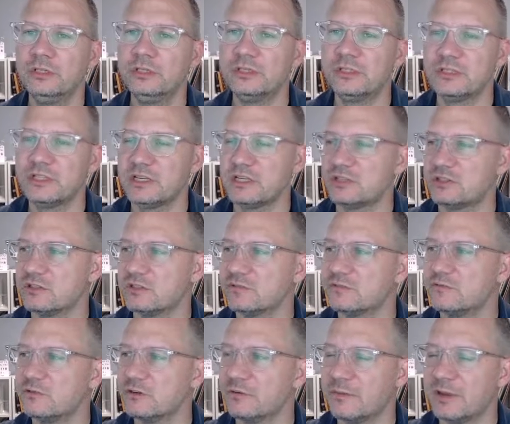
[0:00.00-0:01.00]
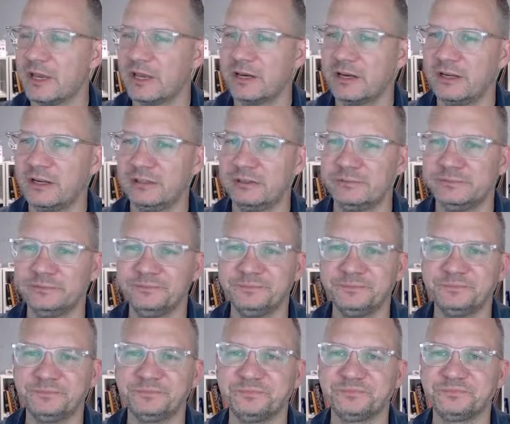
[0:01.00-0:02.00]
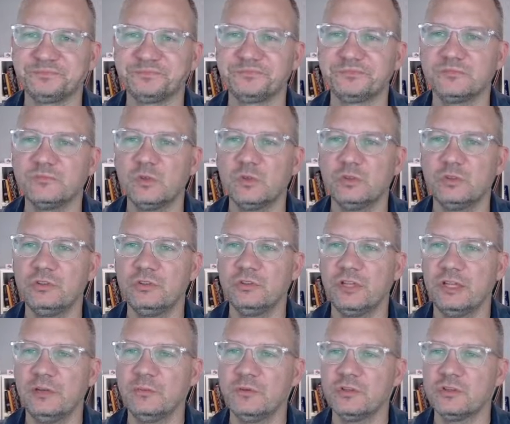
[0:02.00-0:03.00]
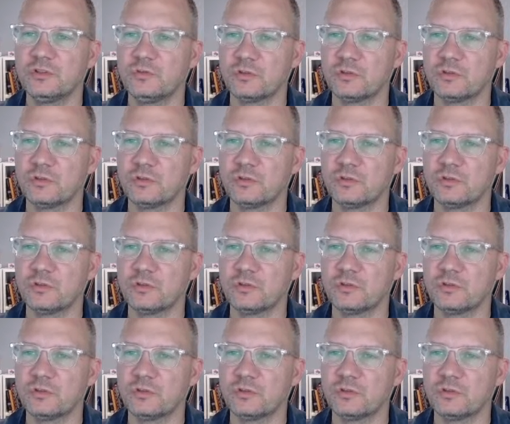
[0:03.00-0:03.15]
because that's just formatting. We'll do labels.